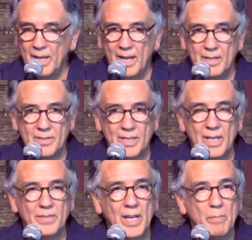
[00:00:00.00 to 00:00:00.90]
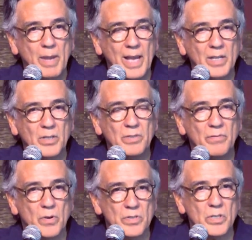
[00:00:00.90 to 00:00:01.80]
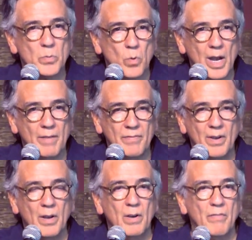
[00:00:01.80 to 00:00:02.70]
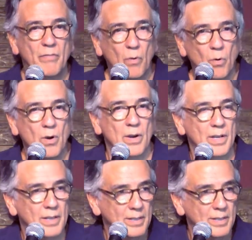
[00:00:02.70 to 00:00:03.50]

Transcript: And said that a man could divorce his wife for